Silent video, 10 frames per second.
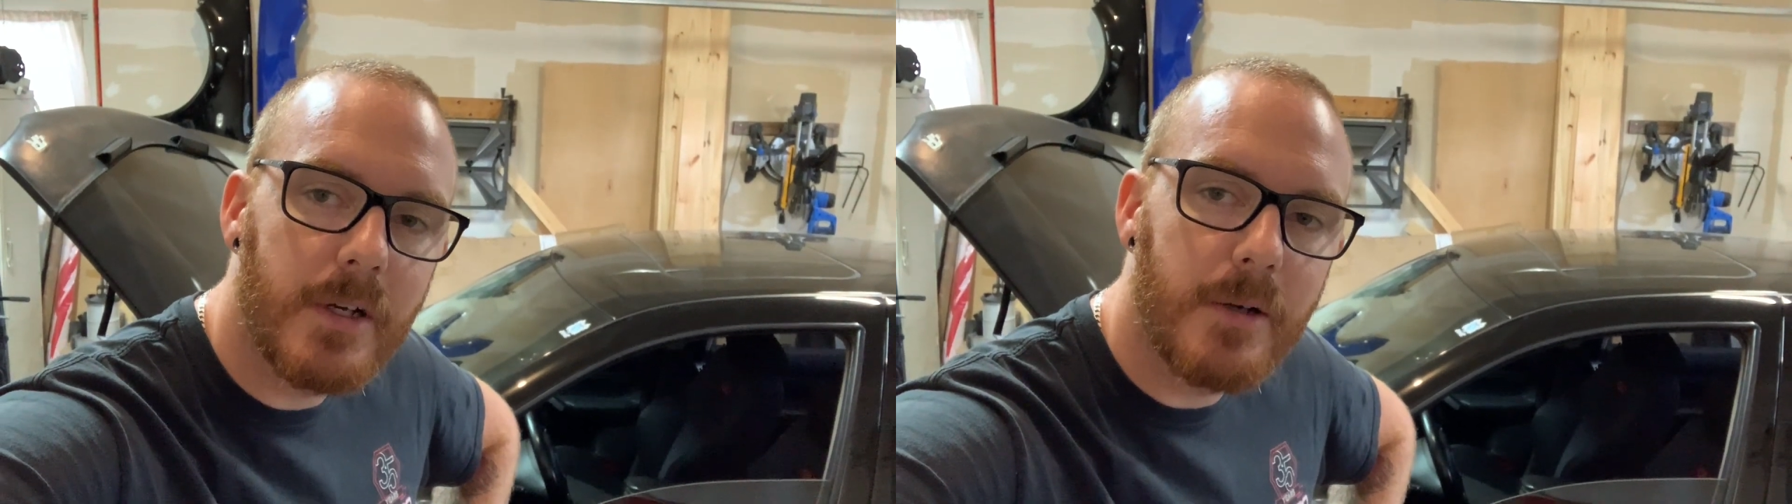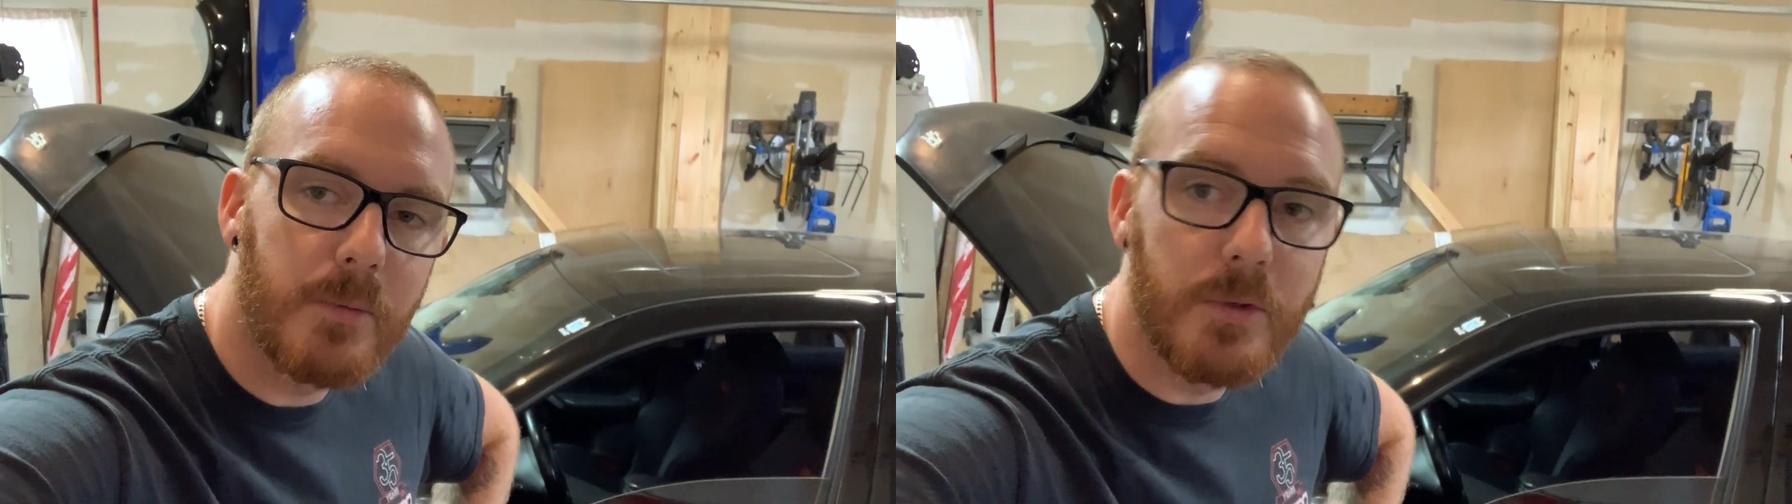
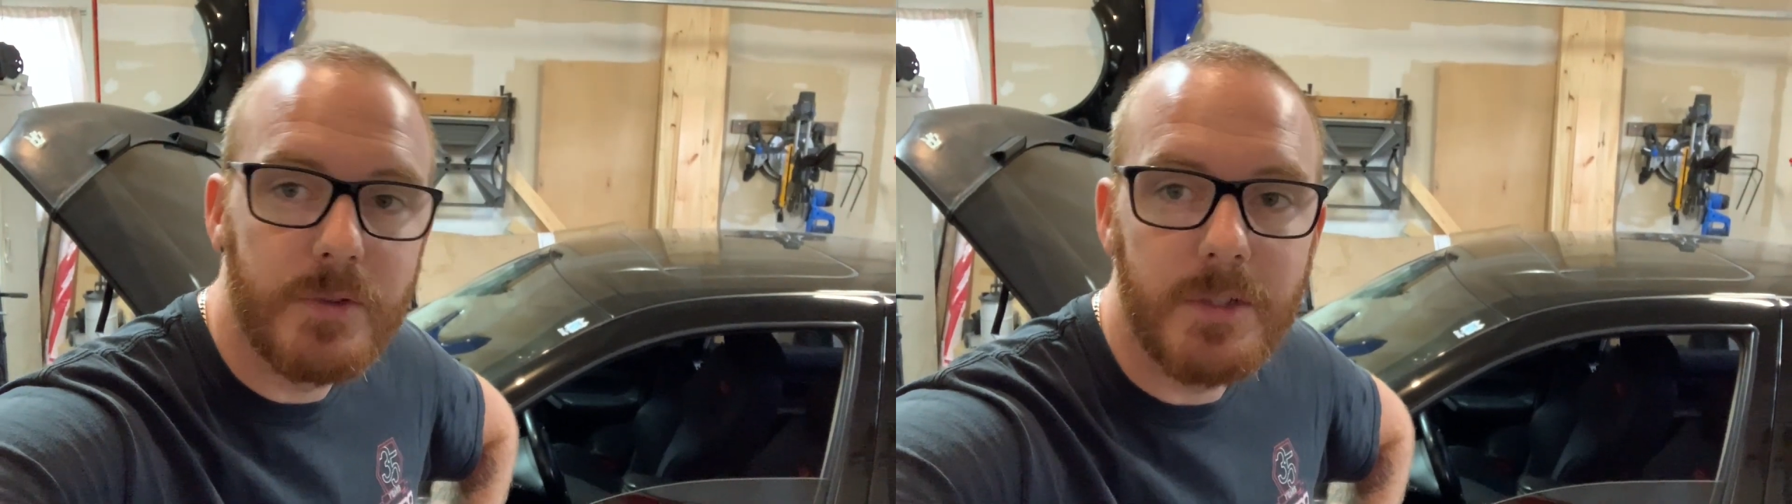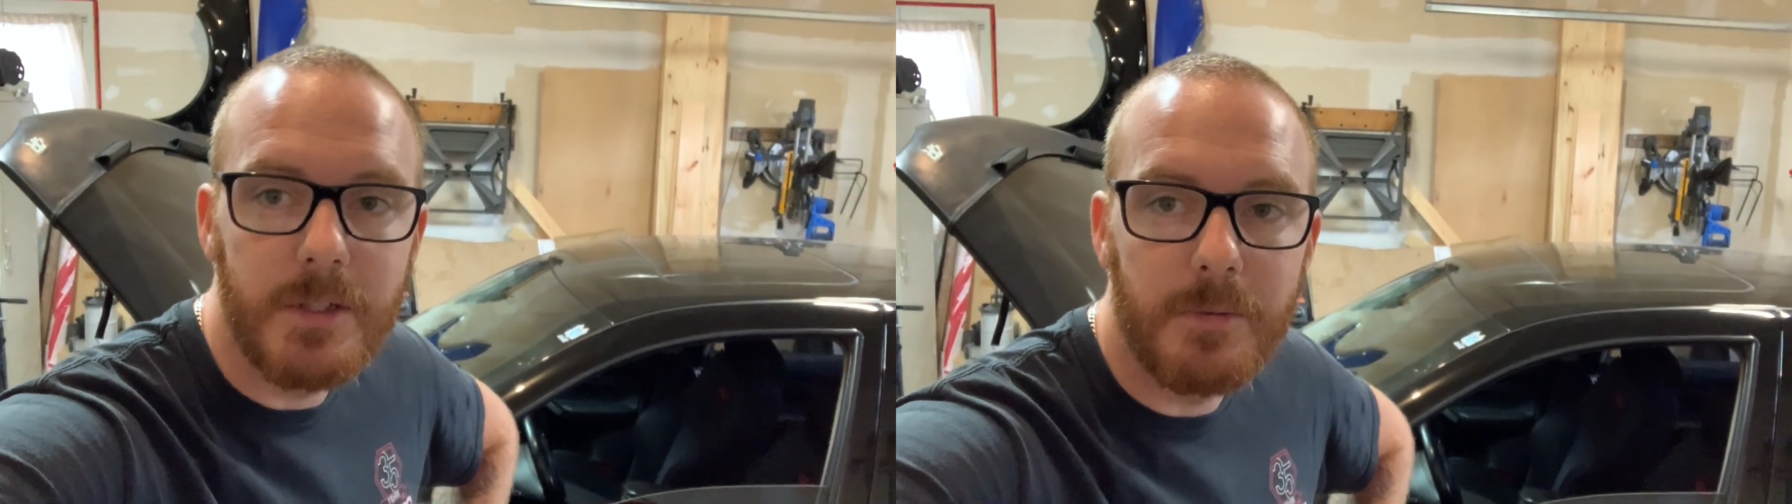We'll
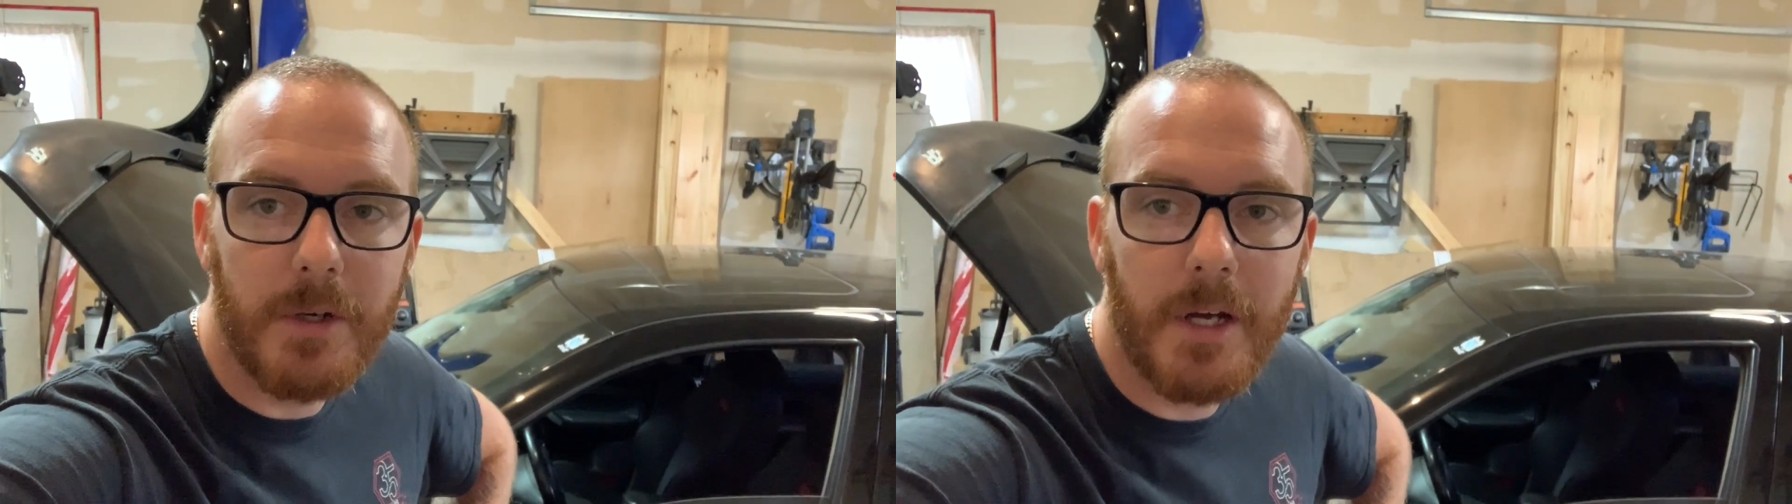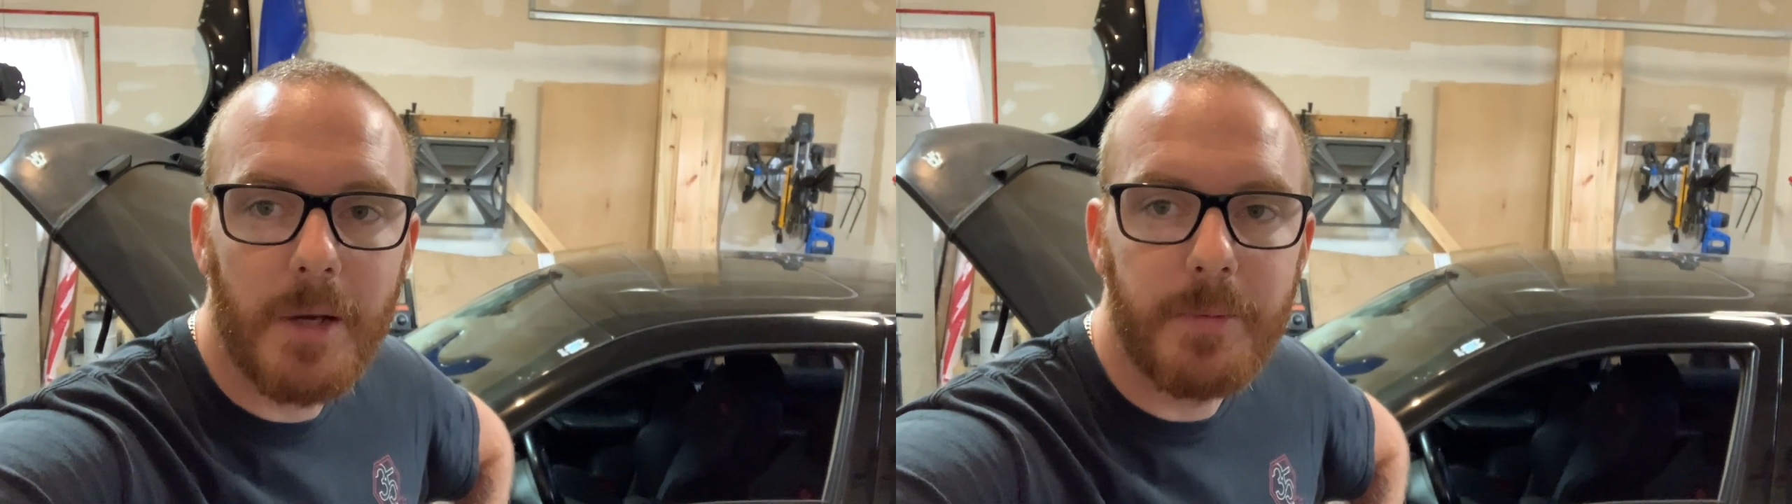see what
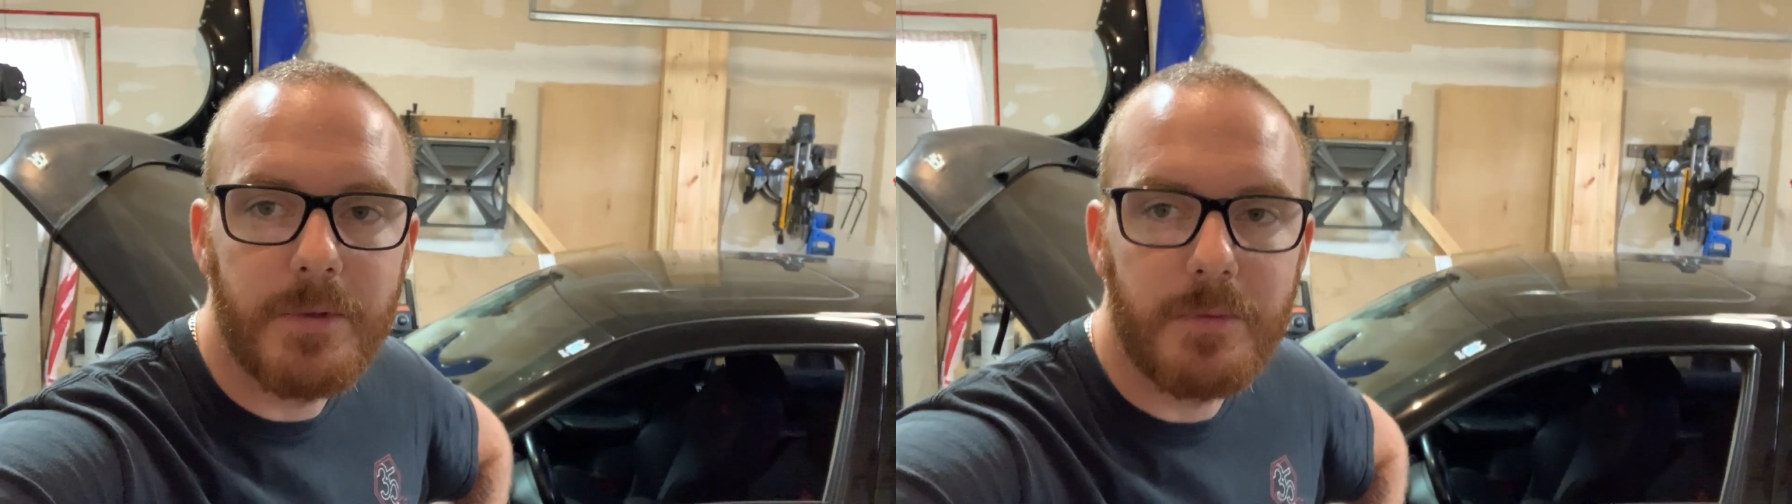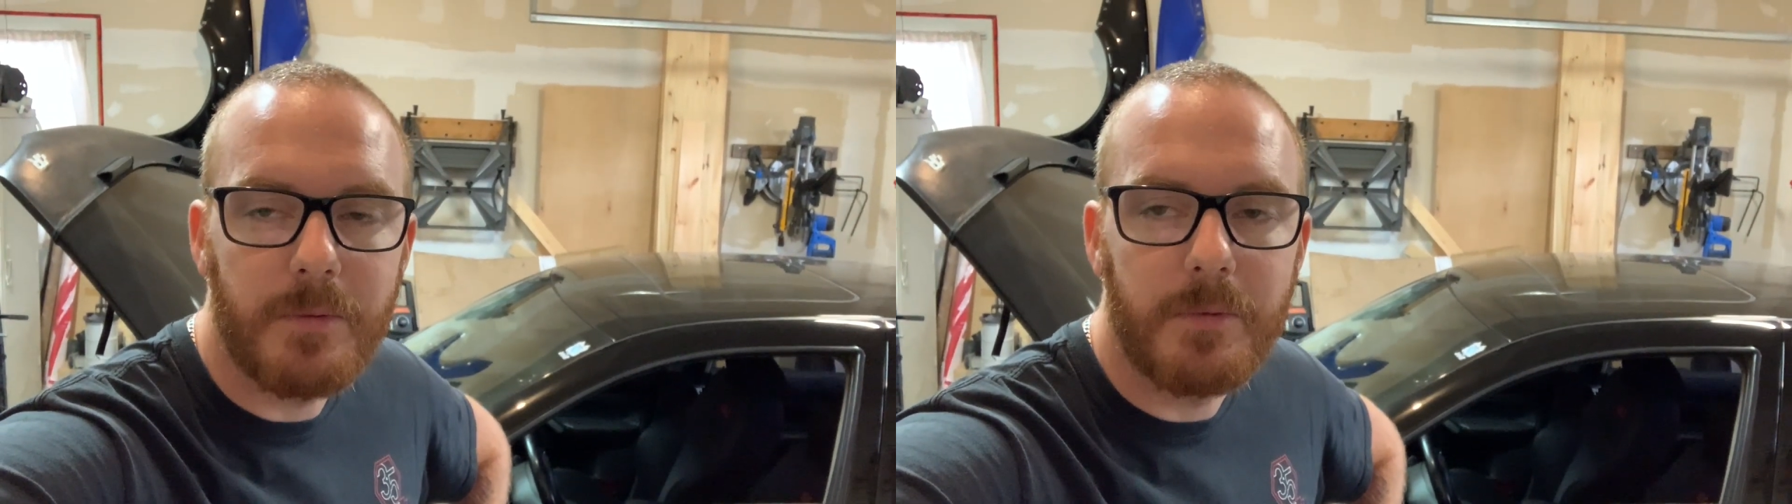happens when